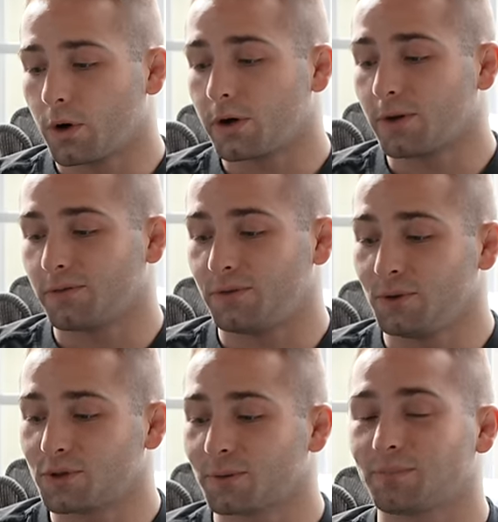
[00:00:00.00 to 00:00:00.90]
are your
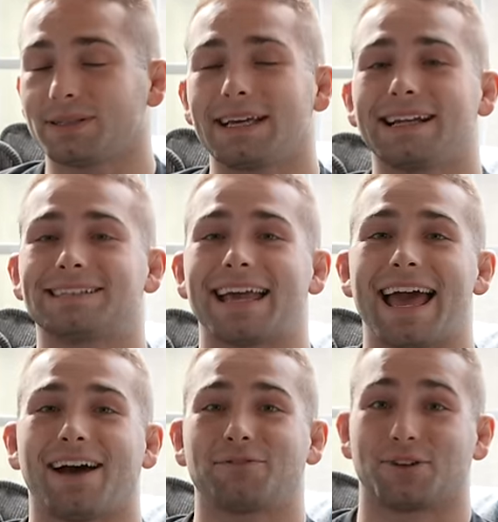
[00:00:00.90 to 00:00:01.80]
future plans
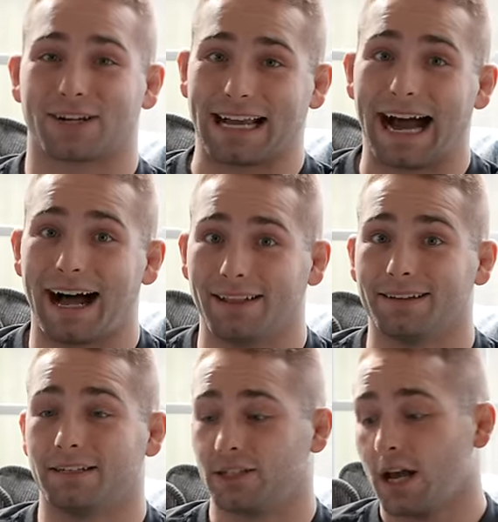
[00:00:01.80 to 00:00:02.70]
after
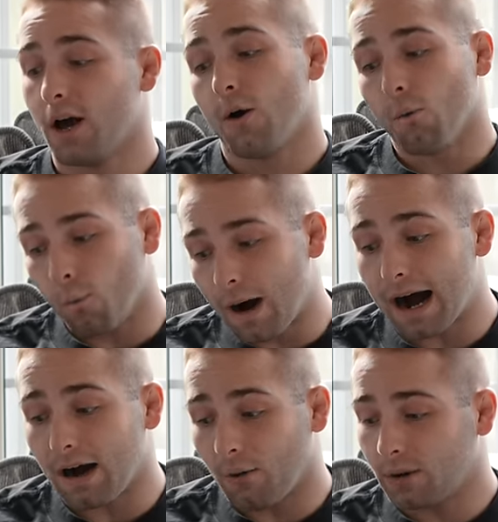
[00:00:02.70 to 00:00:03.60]
college?
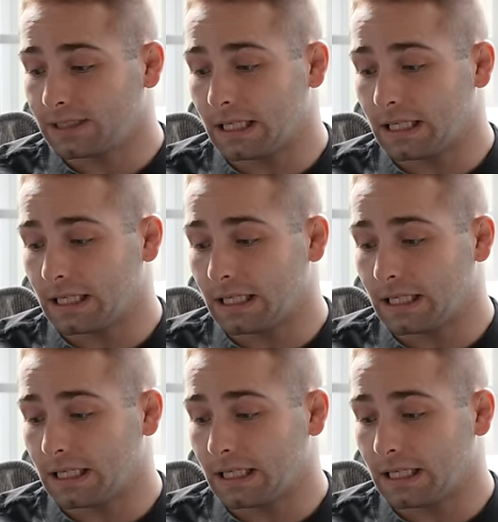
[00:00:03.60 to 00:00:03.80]
Wow.